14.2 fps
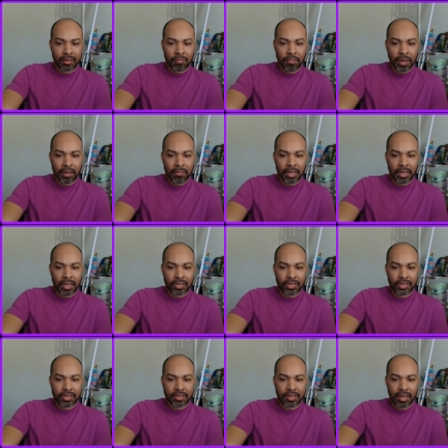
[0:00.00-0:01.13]

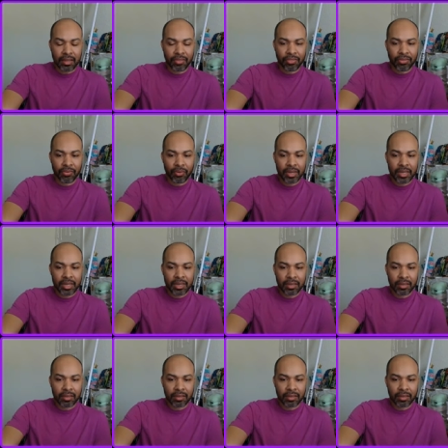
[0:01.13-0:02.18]
Abomination is at three.